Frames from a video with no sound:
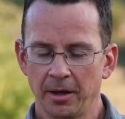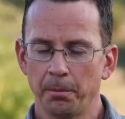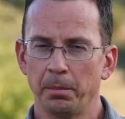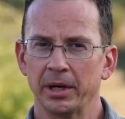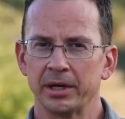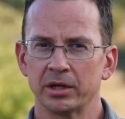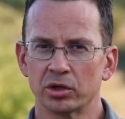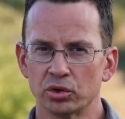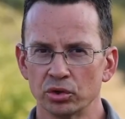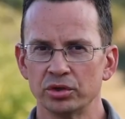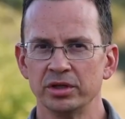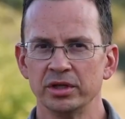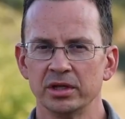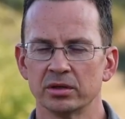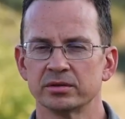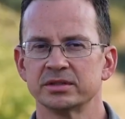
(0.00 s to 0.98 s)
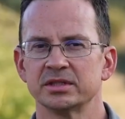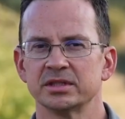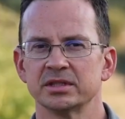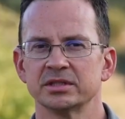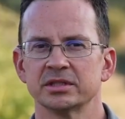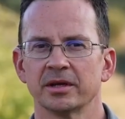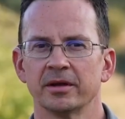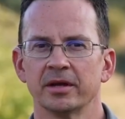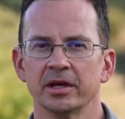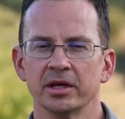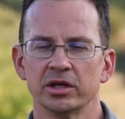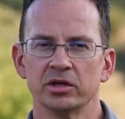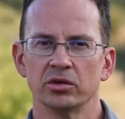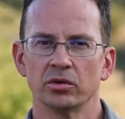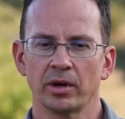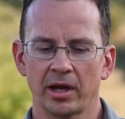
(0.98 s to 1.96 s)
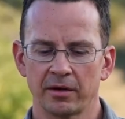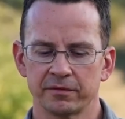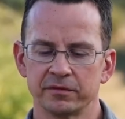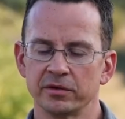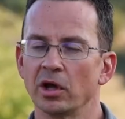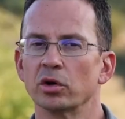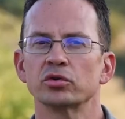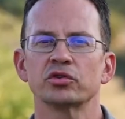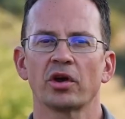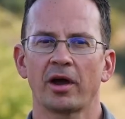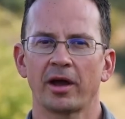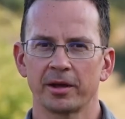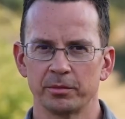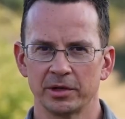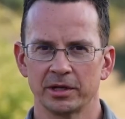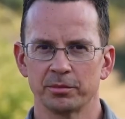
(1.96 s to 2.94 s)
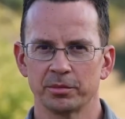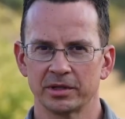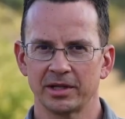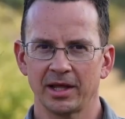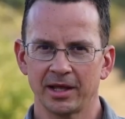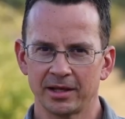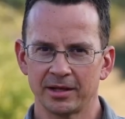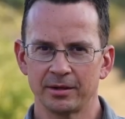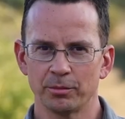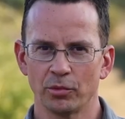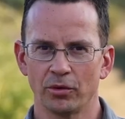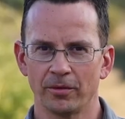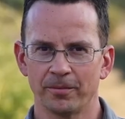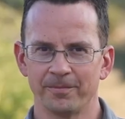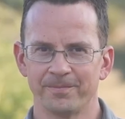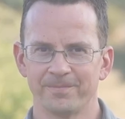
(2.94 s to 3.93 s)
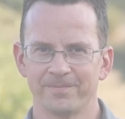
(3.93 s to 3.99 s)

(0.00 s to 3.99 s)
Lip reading: but the good news is you have no time limit anymore.